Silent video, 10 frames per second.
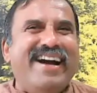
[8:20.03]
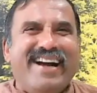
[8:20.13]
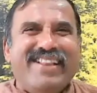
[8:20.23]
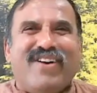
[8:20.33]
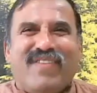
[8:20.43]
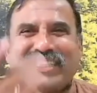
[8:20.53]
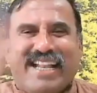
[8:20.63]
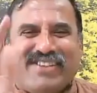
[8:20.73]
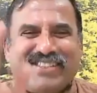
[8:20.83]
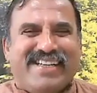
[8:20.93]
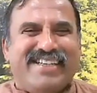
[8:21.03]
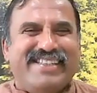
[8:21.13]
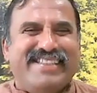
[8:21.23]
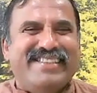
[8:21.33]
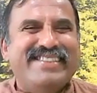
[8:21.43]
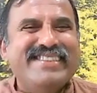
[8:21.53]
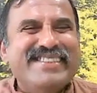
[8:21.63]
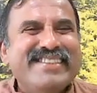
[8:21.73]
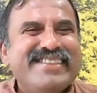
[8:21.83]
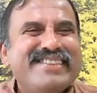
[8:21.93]
No masala. Sir.
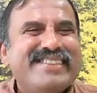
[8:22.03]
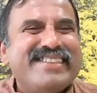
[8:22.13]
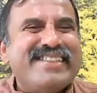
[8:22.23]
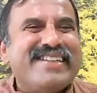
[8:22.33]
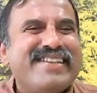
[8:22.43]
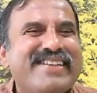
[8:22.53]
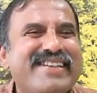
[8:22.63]
Living